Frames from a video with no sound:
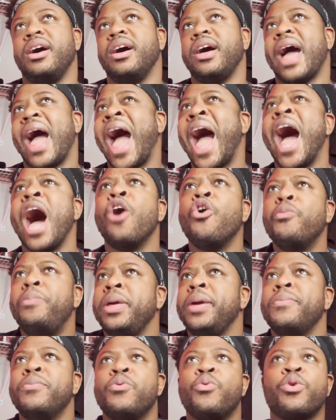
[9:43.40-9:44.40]
how
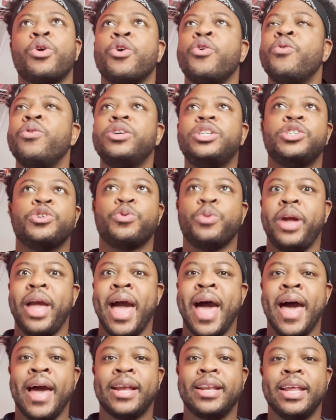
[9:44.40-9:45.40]
people were going to
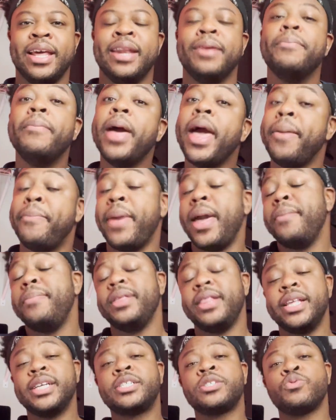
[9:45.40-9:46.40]
react. And maybe
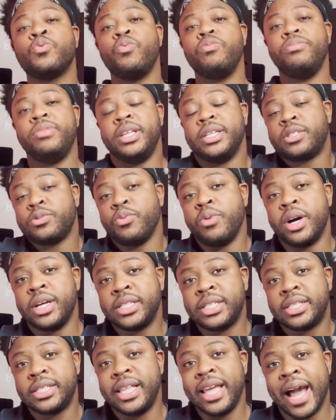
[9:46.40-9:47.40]
this
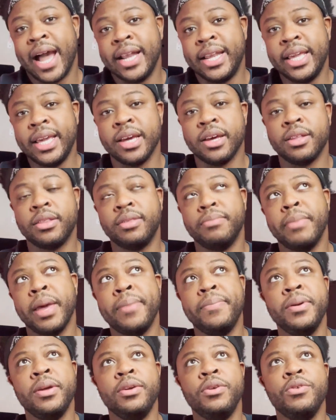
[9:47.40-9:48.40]
was the idea.
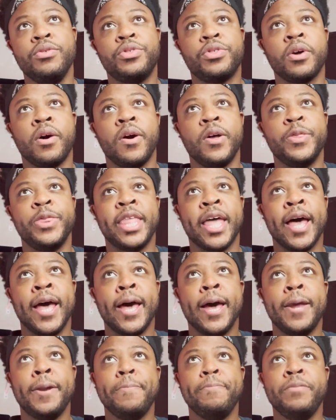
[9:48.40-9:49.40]
Maybe you thought
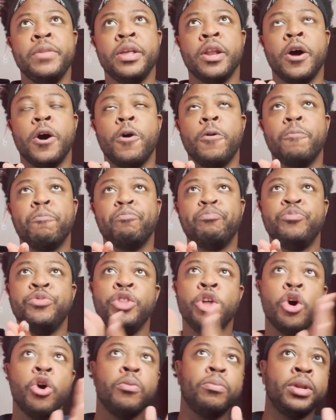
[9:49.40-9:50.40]
that, you know,
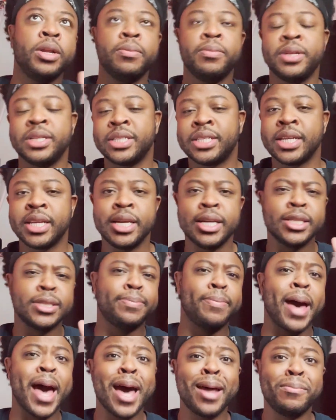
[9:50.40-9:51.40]
no publicity is
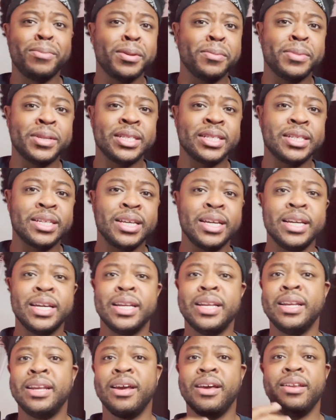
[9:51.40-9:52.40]
bad publicity,
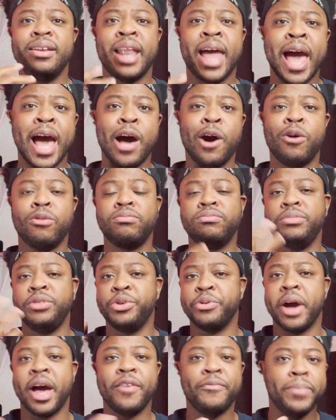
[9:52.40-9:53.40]
and now you
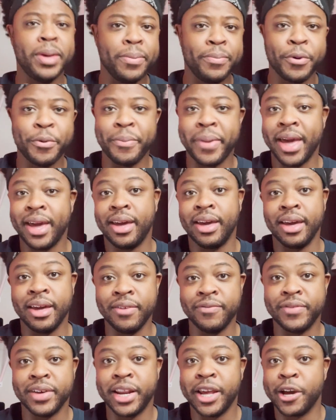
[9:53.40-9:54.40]
have people
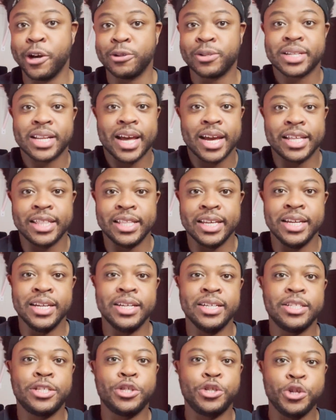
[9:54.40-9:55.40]
making videos like
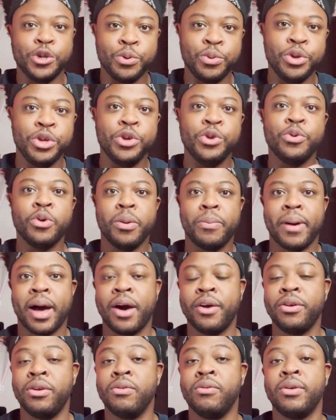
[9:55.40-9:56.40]
these to you,
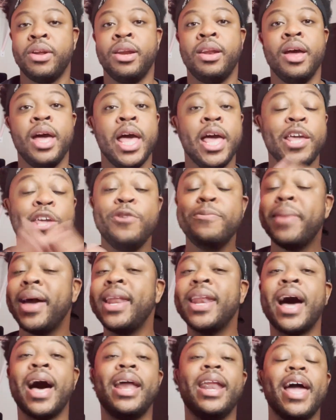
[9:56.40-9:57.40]
about you, and you may
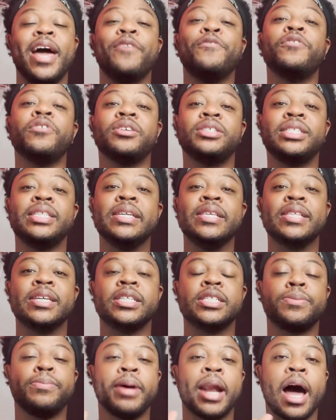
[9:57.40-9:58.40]
not ever see
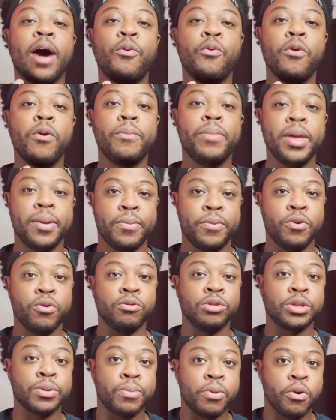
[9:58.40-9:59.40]
this, but I want people who
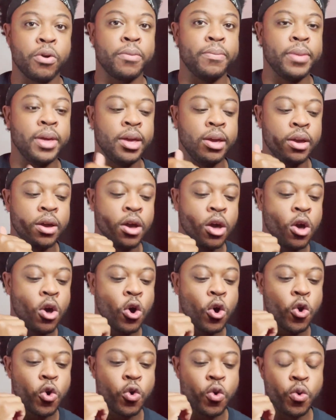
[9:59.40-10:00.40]
support me,
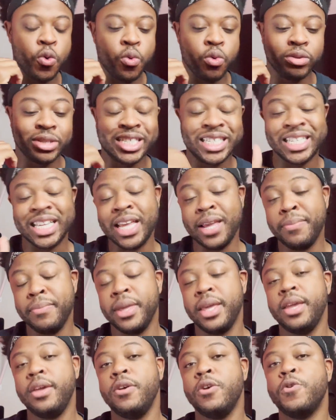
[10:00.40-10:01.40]
who see
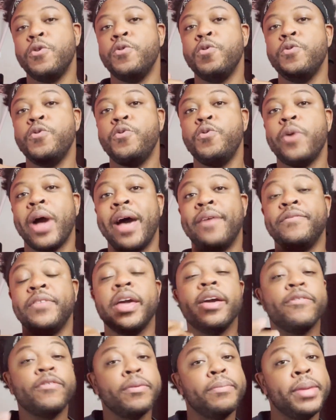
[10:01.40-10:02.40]
me, who have
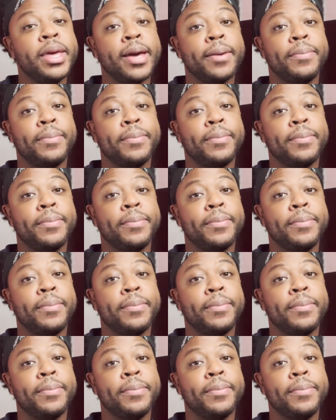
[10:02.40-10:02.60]
given me a